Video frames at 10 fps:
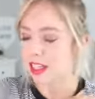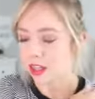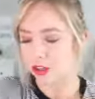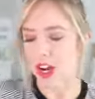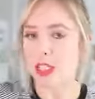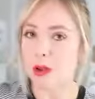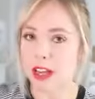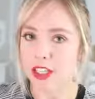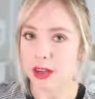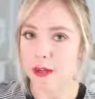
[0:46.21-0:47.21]
like the
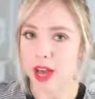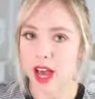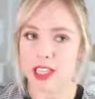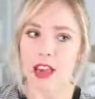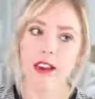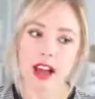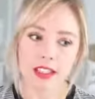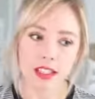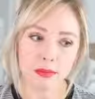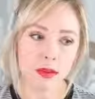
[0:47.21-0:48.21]
crossbody gym bags, I've
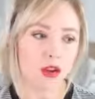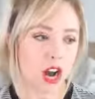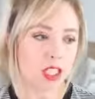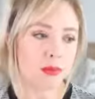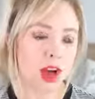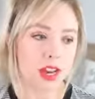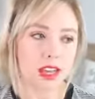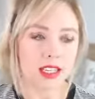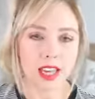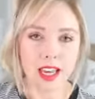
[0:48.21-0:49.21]
had simple crossbodies,